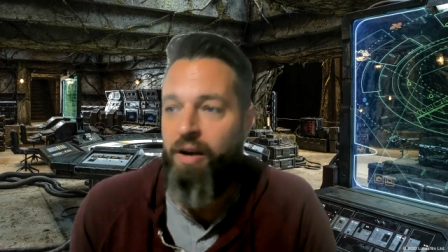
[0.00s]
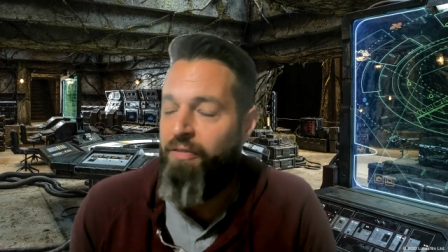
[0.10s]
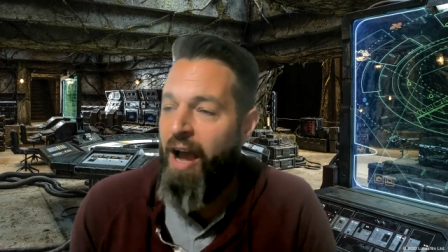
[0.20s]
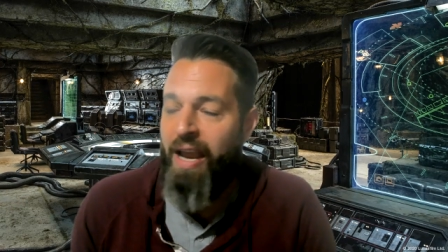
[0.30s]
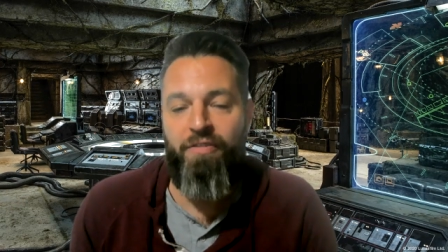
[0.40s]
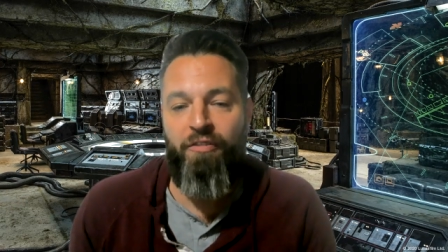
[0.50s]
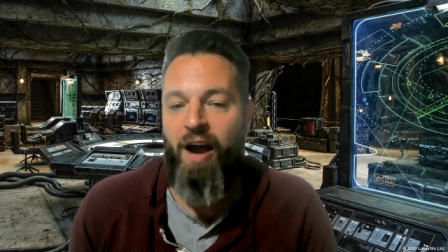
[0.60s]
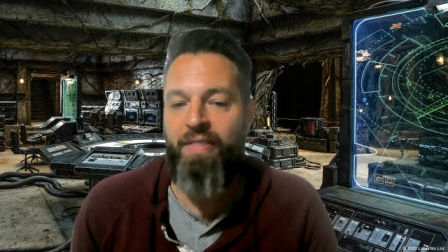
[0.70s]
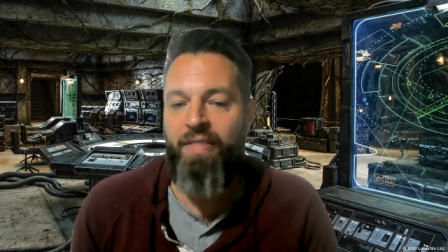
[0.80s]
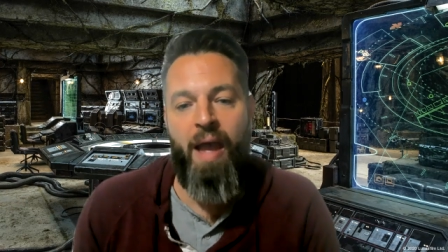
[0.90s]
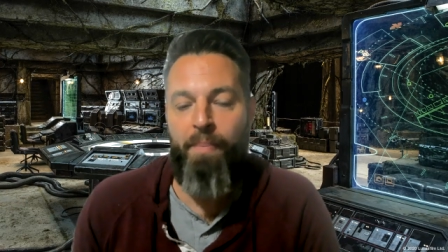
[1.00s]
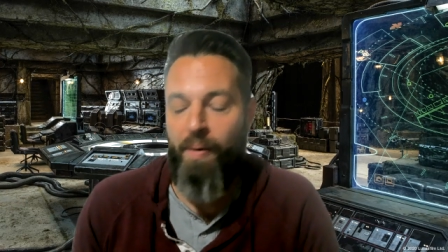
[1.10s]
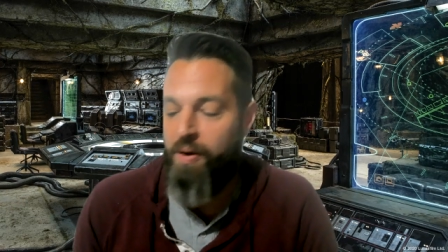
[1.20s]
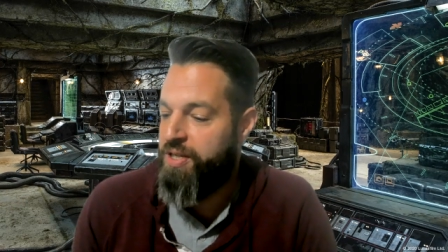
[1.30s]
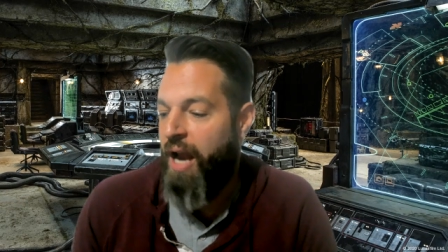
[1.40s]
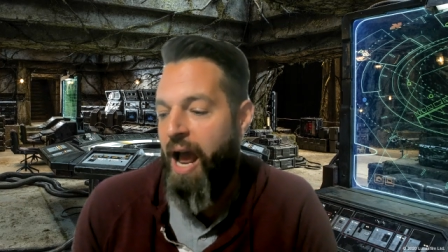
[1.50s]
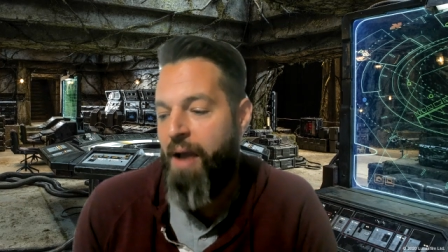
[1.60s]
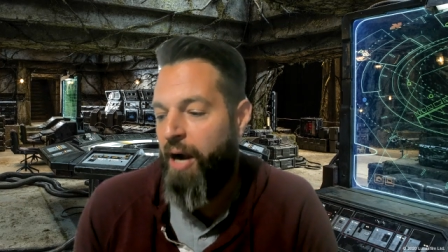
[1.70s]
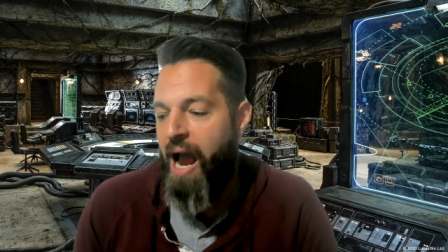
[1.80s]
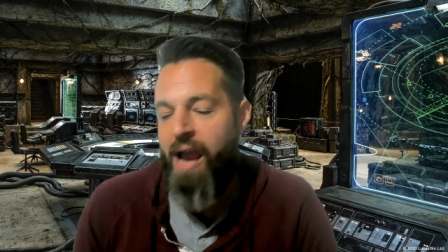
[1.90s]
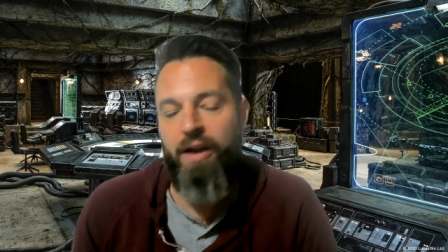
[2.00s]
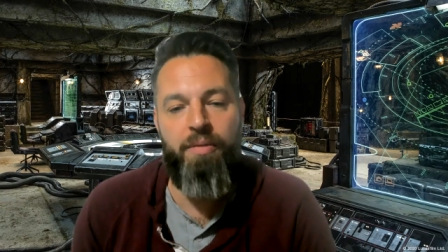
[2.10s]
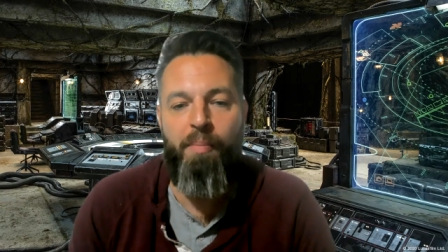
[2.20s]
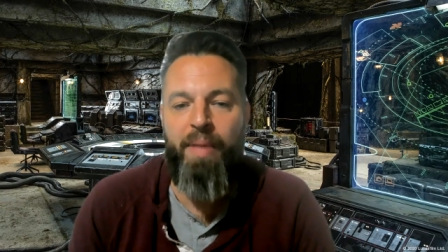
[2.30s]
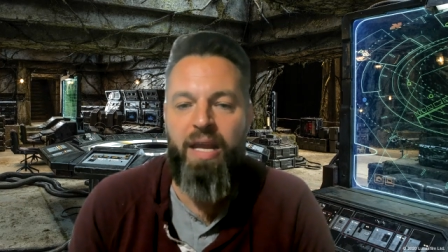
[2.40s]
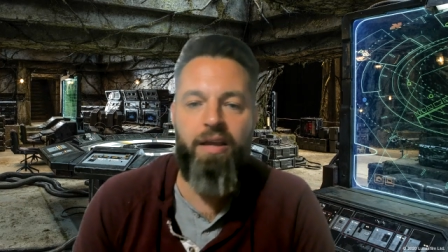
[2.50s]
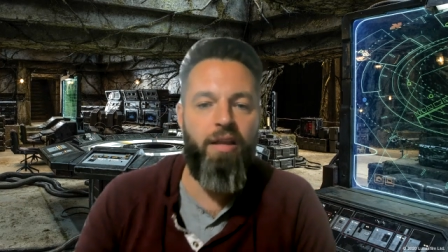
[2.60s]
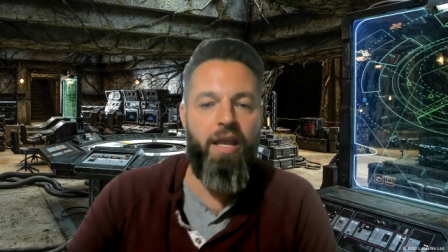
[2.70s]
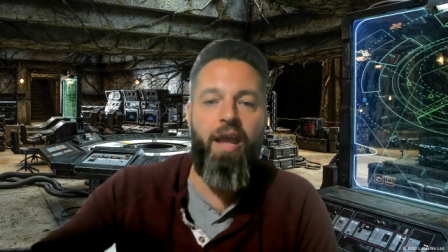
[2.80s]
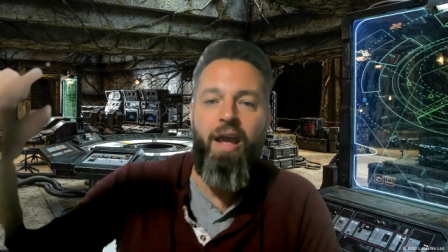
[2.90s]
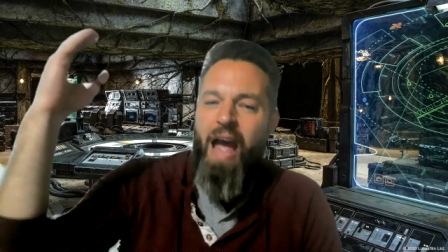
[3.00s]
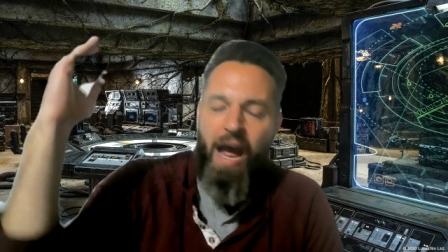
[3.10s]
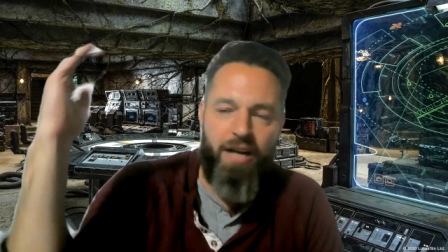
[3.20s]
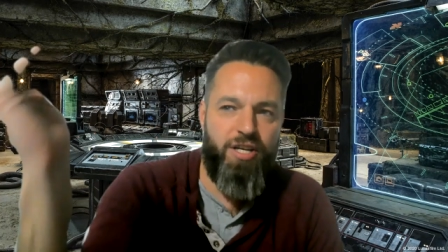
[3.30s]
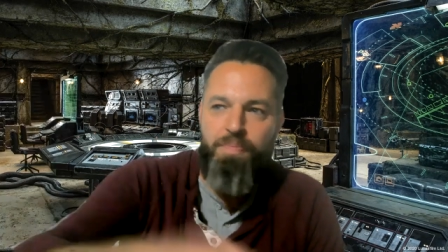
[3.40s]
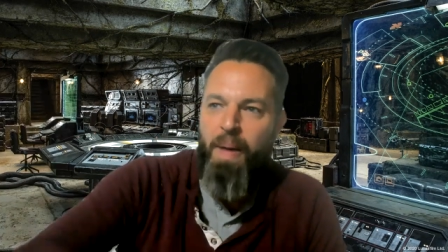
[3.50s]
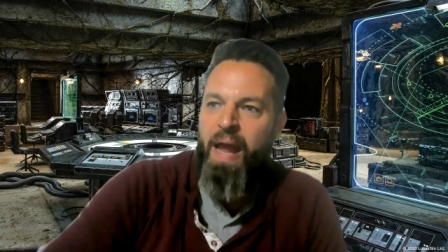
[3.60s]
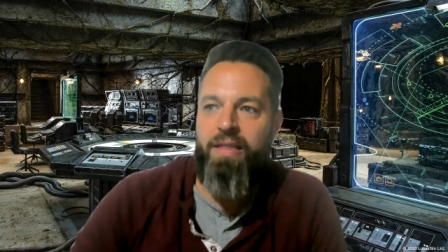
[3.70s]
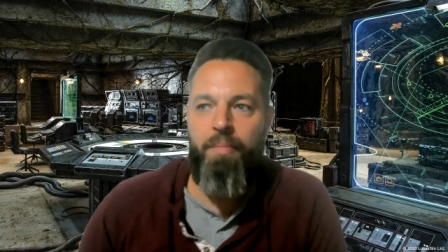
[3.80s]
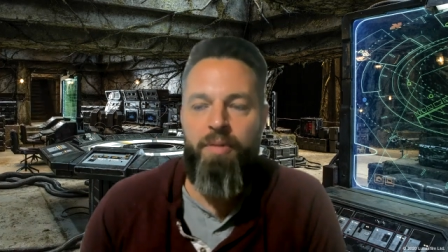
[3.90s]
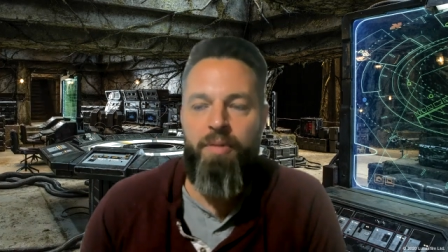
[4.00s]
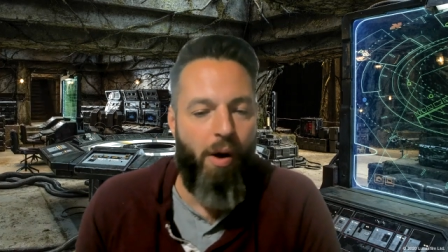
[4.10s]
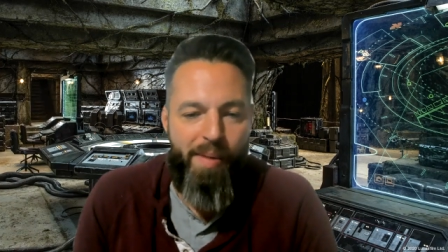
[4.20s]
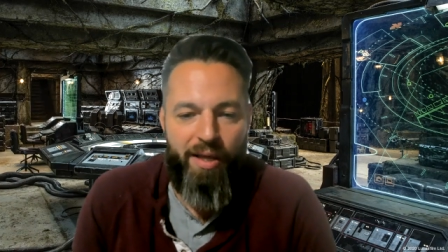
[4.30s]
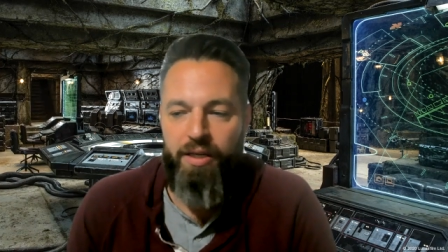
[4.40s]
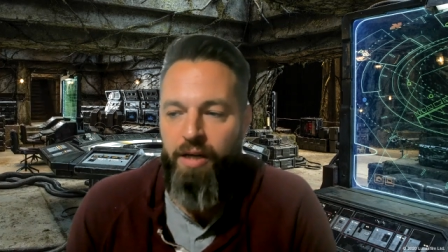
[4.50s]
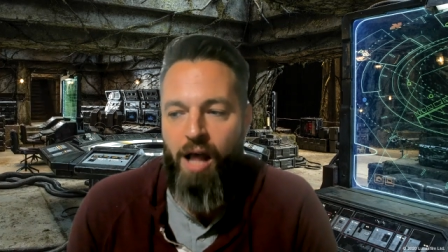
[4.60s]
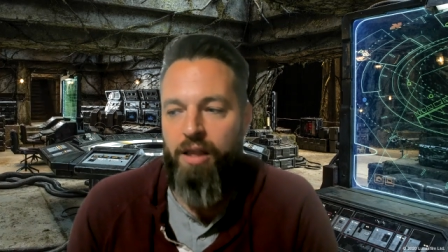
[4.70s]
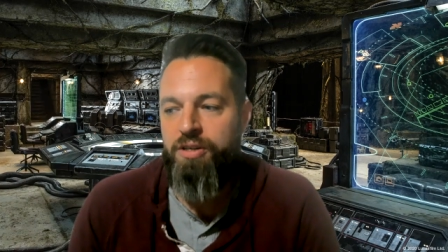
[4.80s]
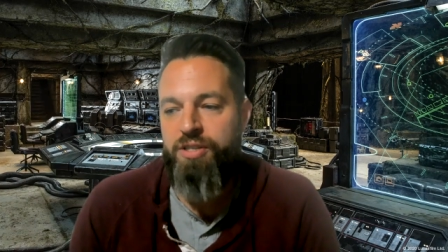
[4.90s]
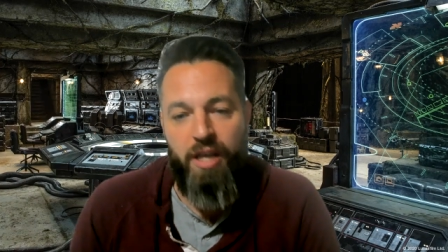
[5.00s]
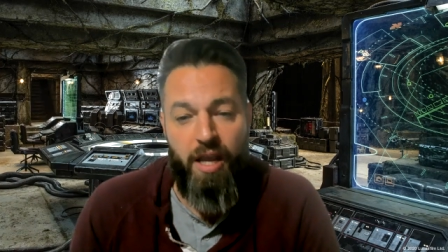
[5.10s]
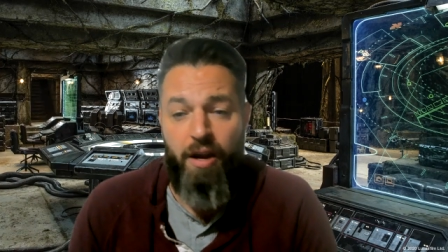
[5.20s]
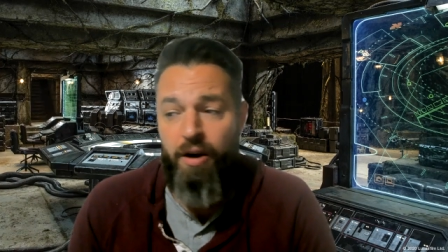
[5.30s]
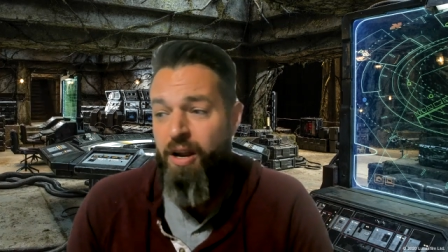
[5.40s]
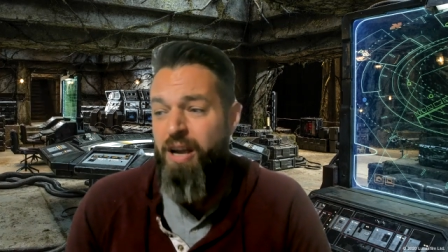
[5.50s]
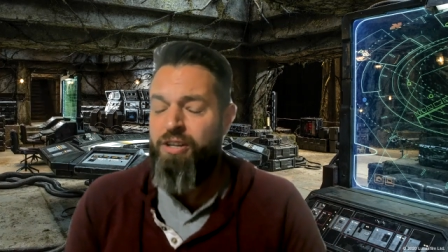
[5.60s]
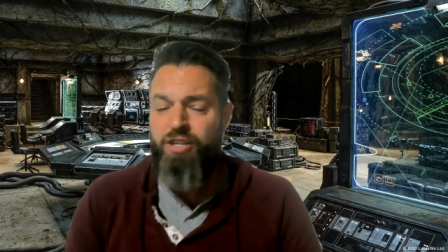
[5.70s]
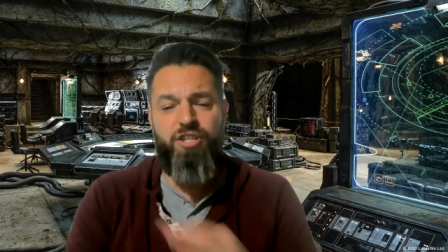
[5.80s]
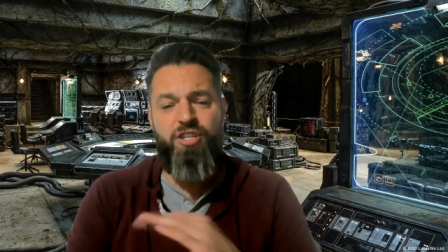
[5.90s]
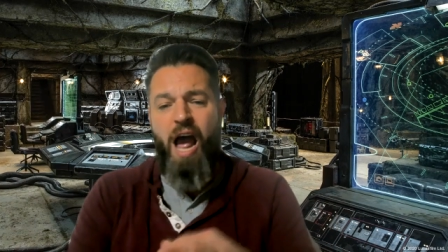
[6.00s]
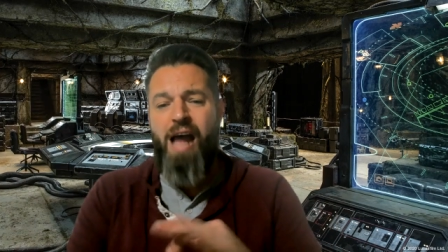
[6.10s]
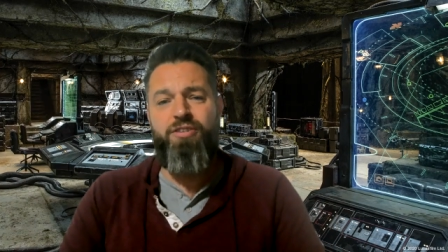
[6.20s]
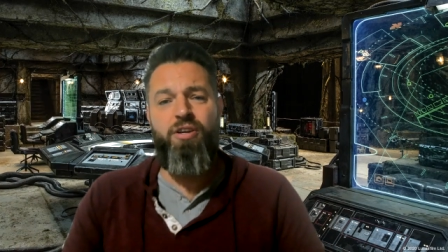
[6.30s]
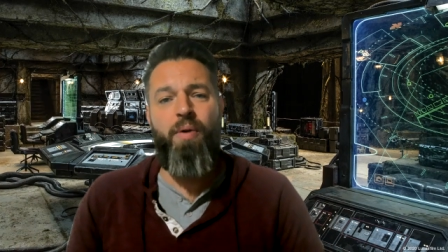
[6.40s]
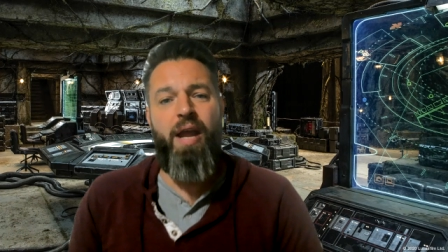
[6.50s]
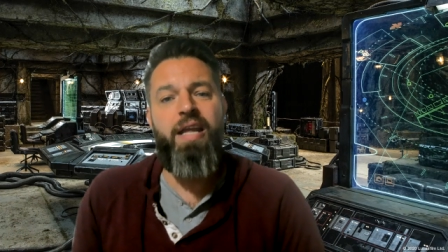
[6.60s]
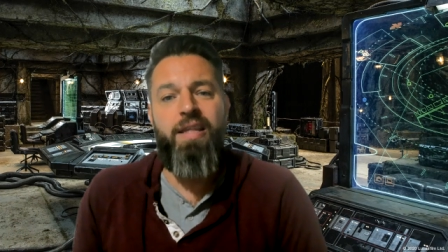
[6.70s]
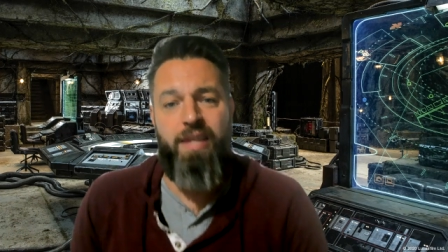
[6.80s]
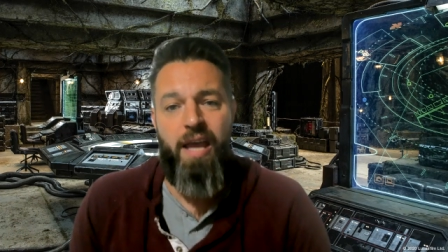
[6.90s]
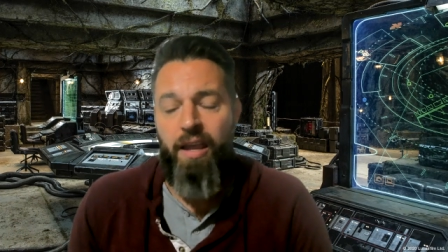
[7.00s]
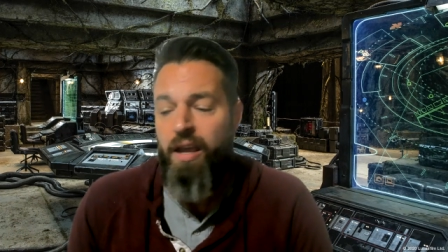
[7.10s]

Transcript: If I could find that person, I would hire them immediately and just pay them, you know, a million dollars a year to just not do anything.